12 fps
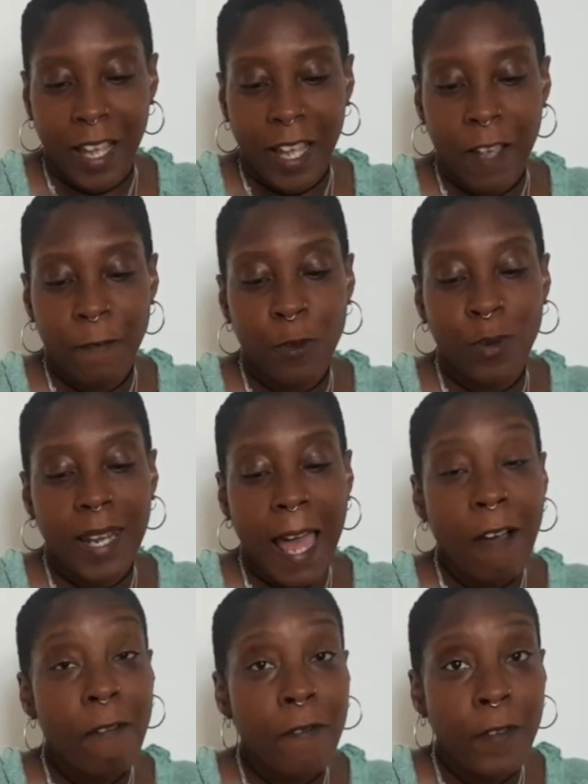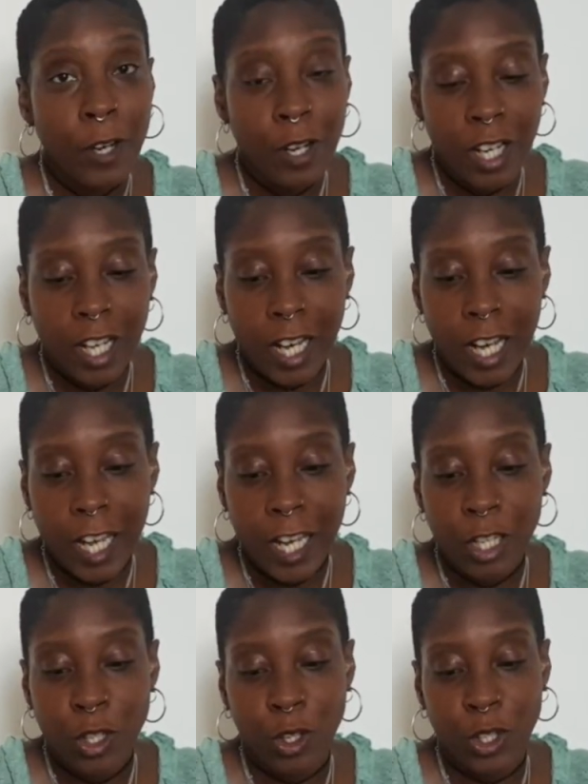If you let fear
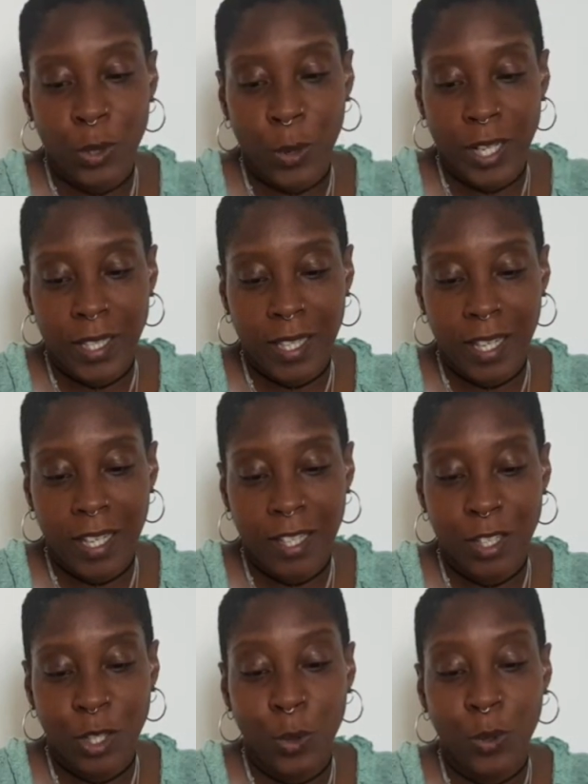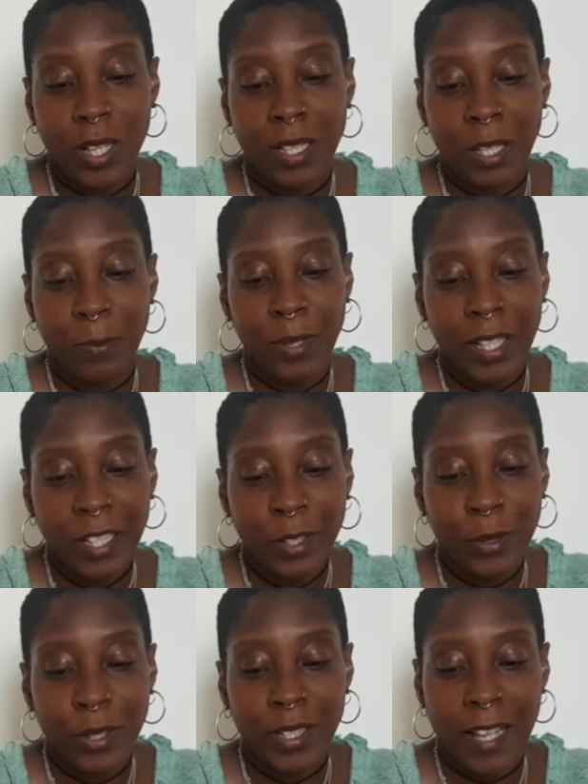guide your choices, you could deplete
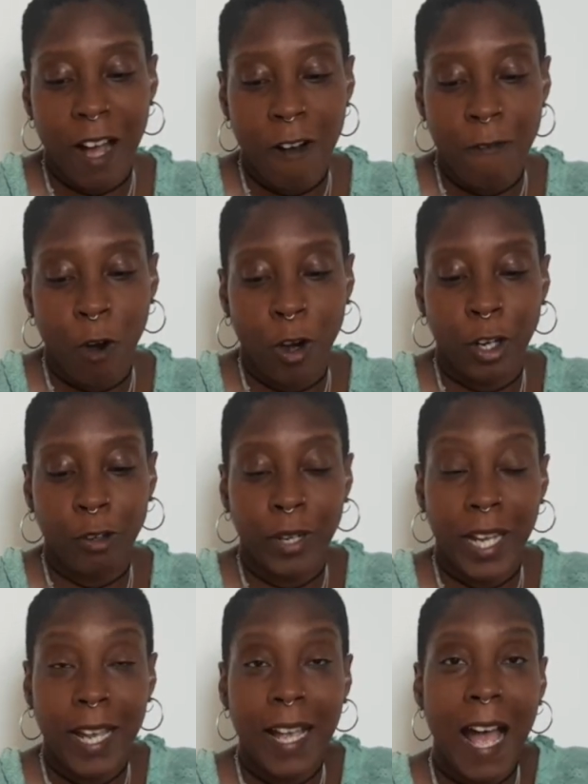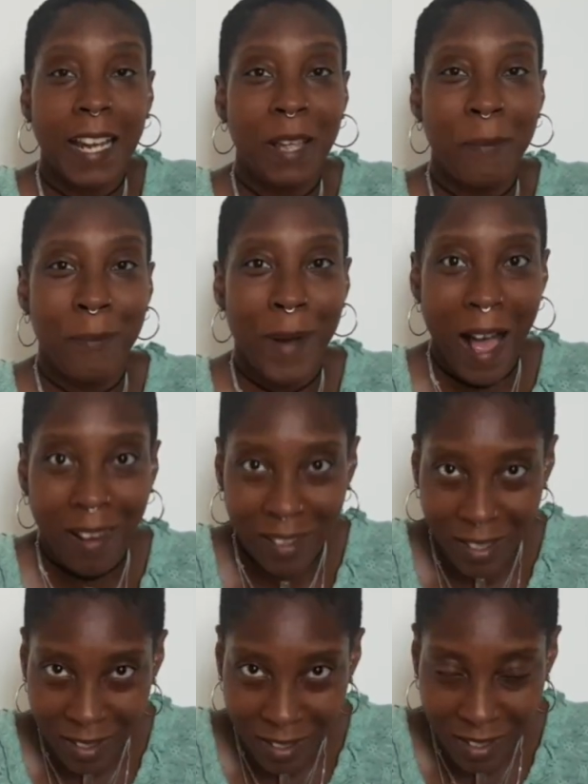yourself or create an
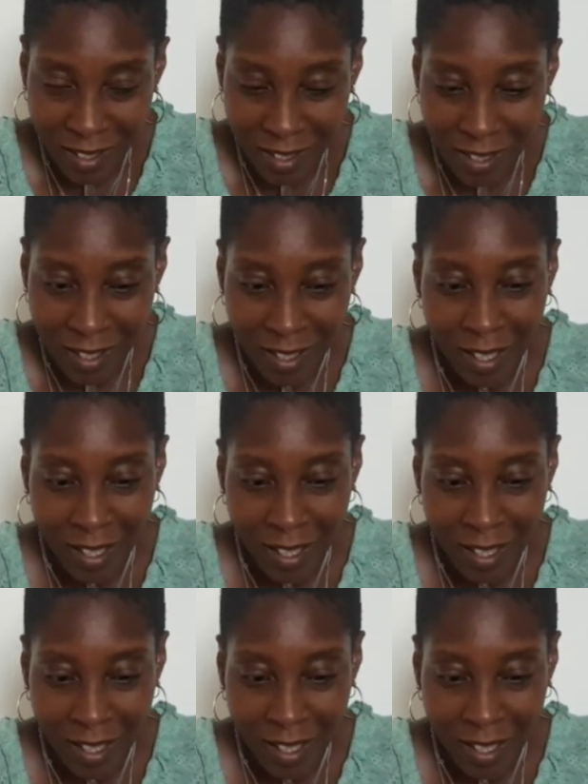imbalance.